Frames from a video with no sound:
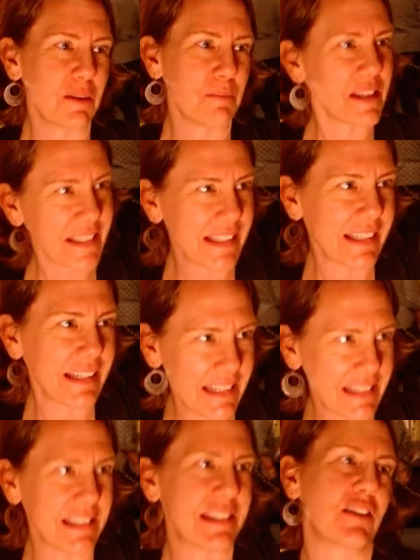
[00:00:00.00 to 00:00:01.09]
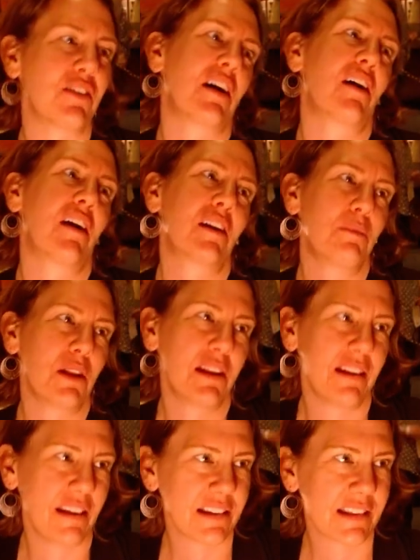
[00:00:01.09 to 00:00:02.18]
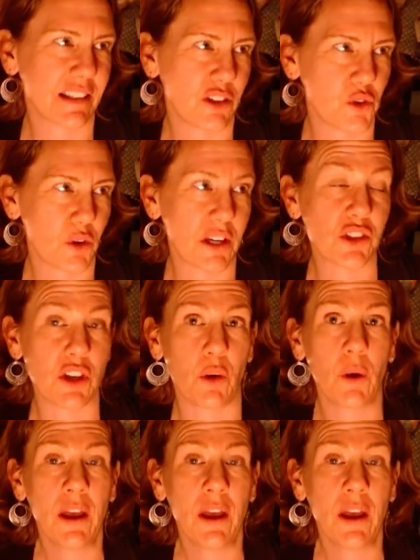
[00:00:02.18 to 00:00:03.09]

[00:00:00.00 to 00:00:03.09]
big cities, so that our community can still enjoy it. So